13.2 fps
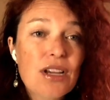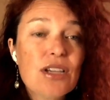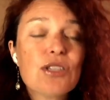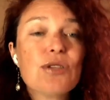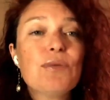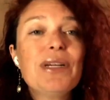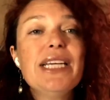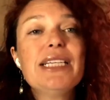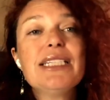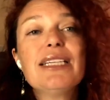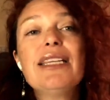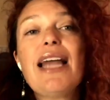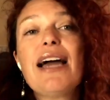So we need
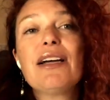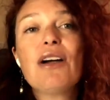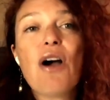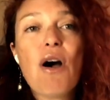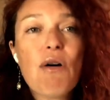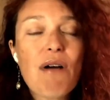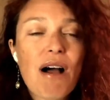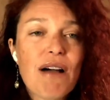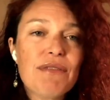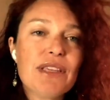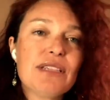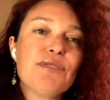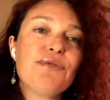to let go of
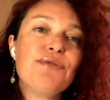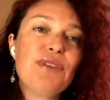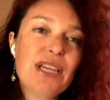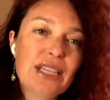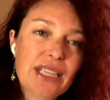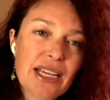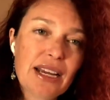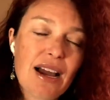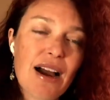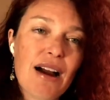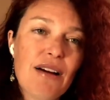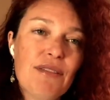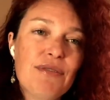this feeling
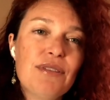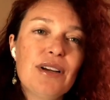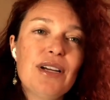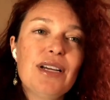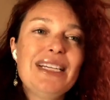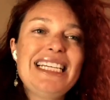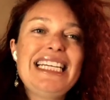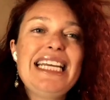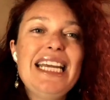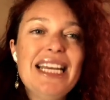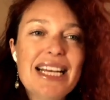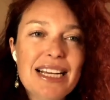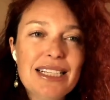of
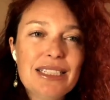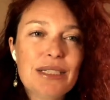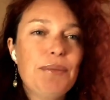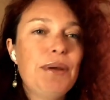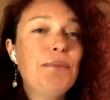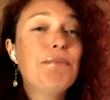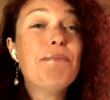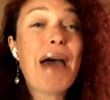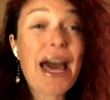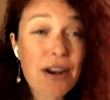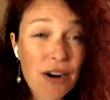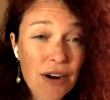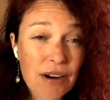needing to be
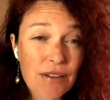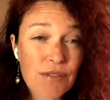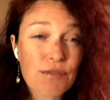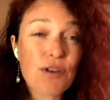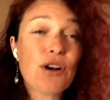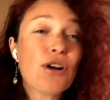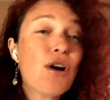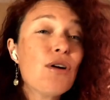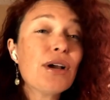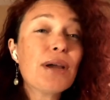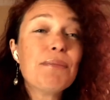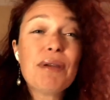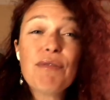better. Virgo
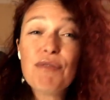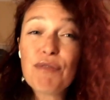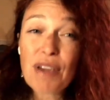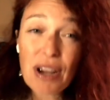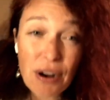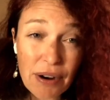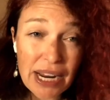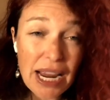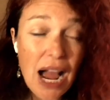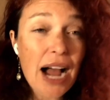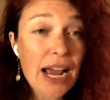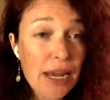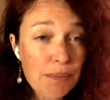can be very
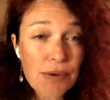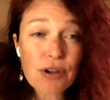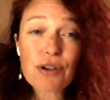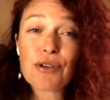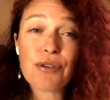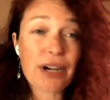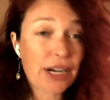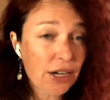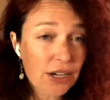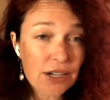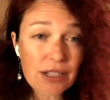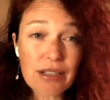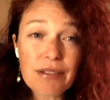
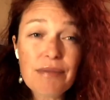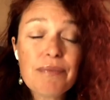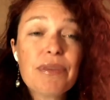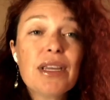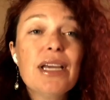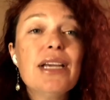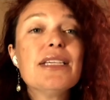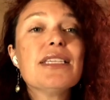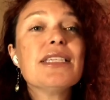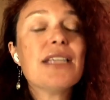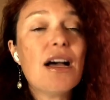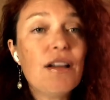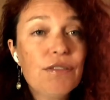hypercritical,
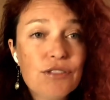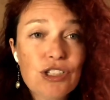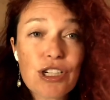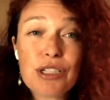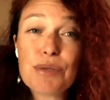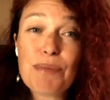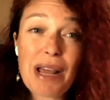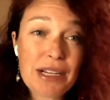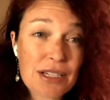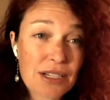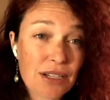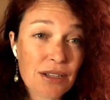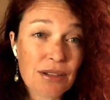
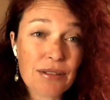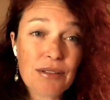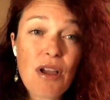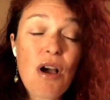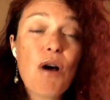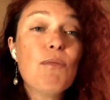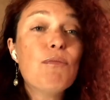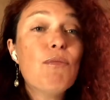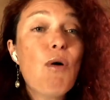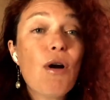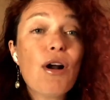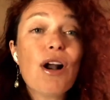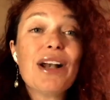self-judgmental,
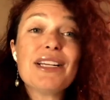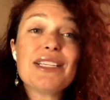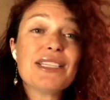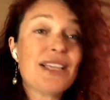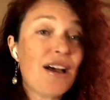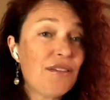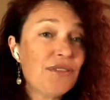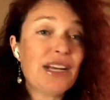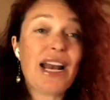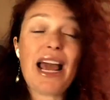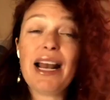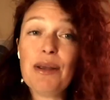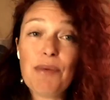more on itself than
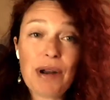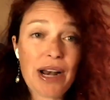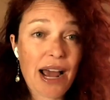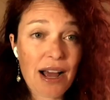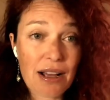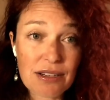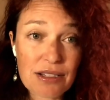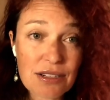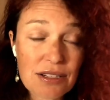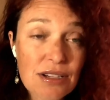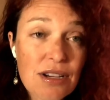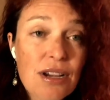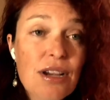anyone
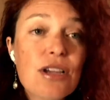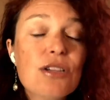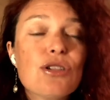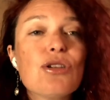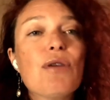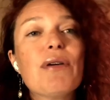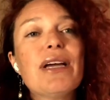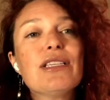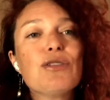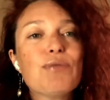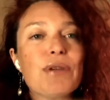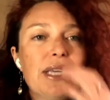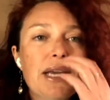else. So
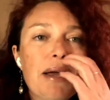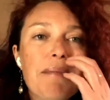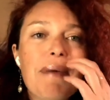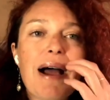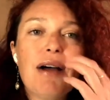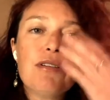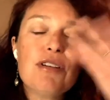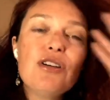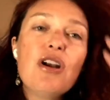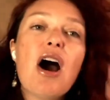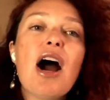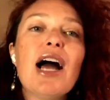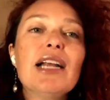it's really about
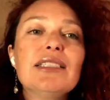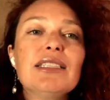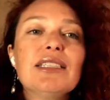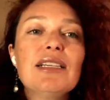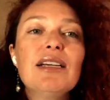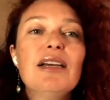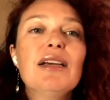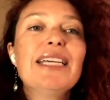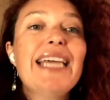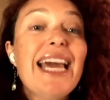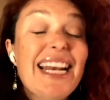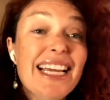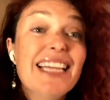not
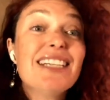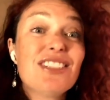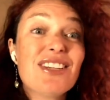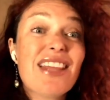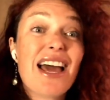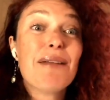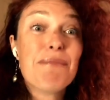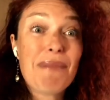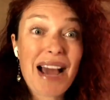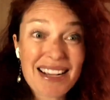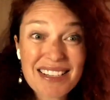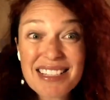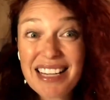getting into that
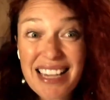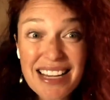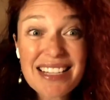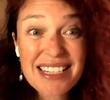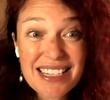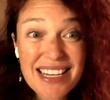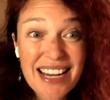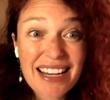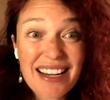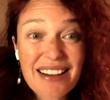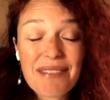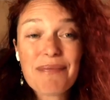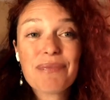
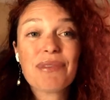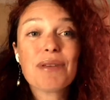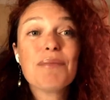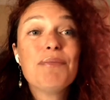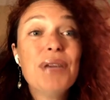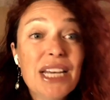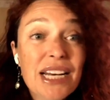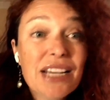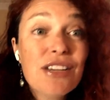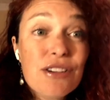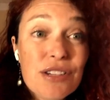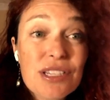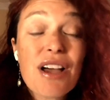masochistic beating
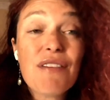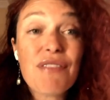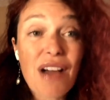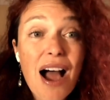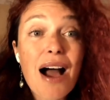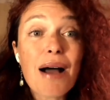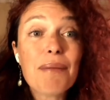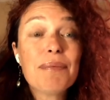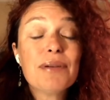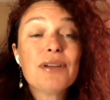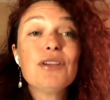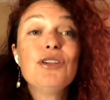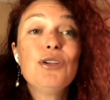yourself up.
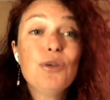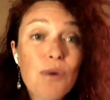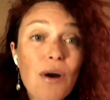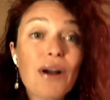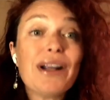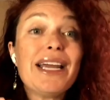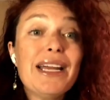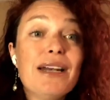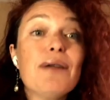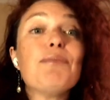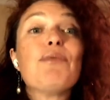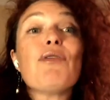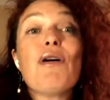You are in a
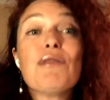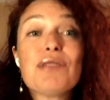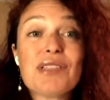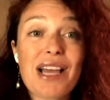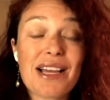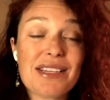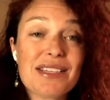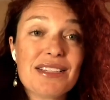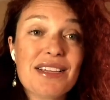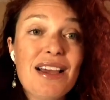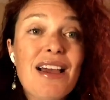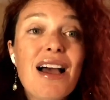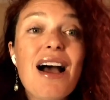process
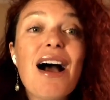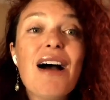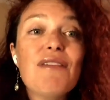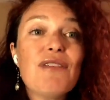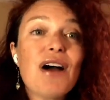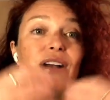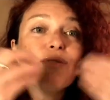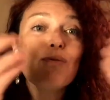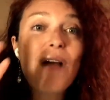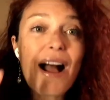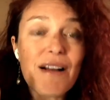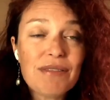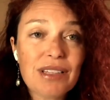of
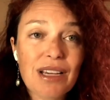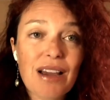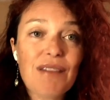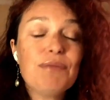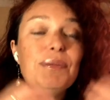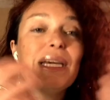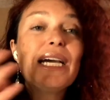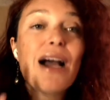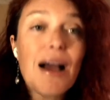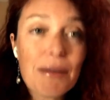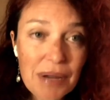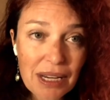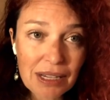unraveling, of
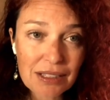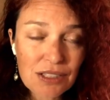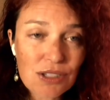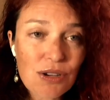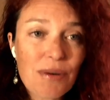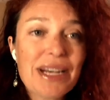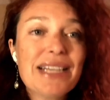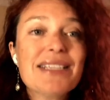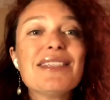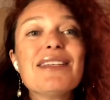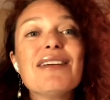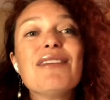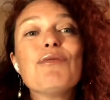becoming. So it
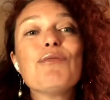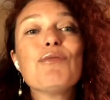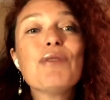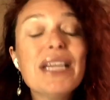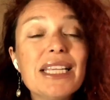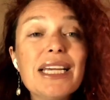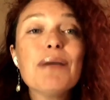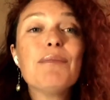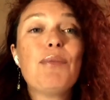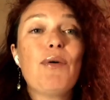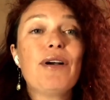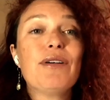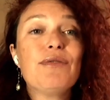is really
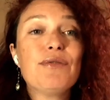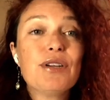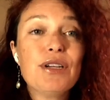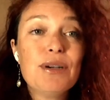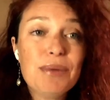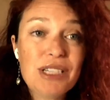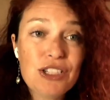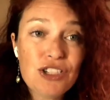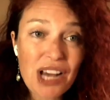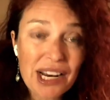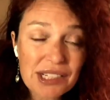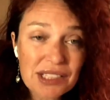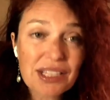important for you to be
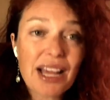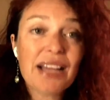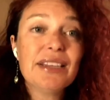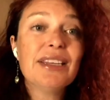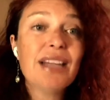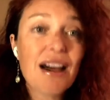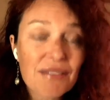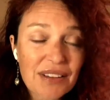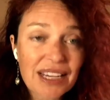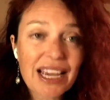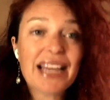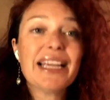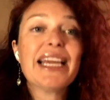gentle and
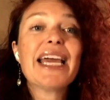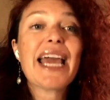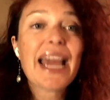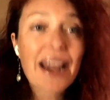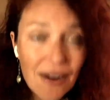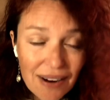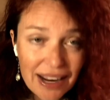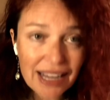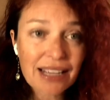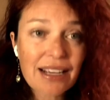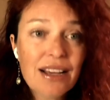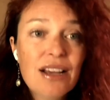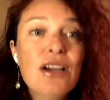loving and
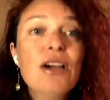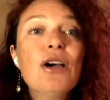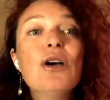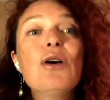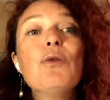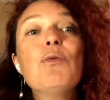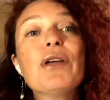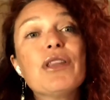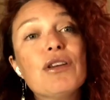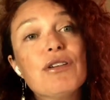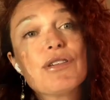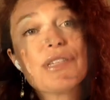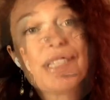caring with
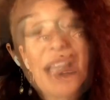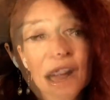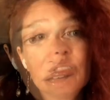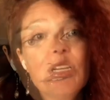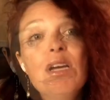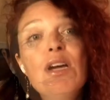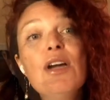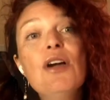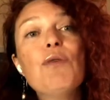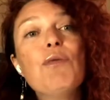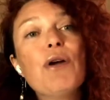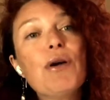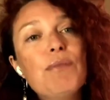yourself.
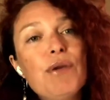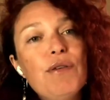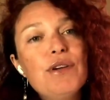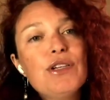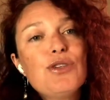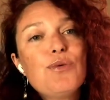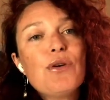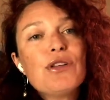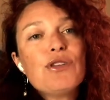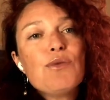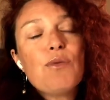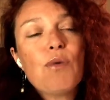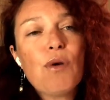We are moving towards
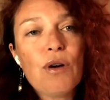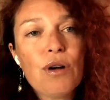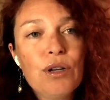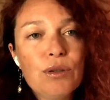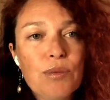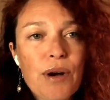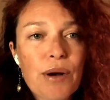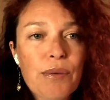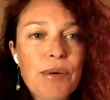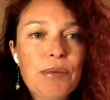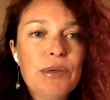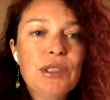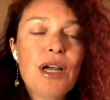a world where we
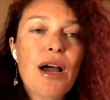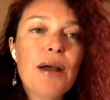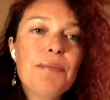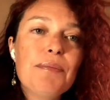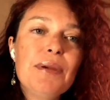will not